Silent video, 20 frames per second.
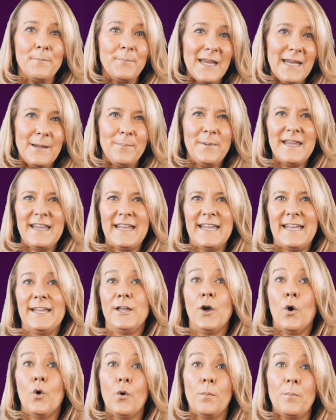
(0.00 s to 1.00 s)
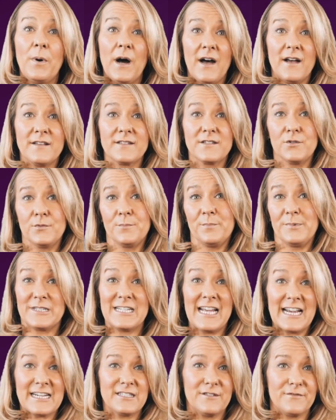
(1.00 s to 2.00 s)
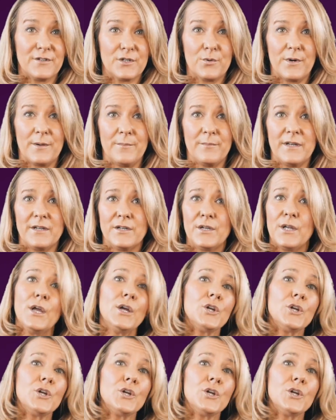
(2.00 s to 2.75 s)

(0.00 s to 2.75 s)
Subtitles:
PPE or personal protective equipment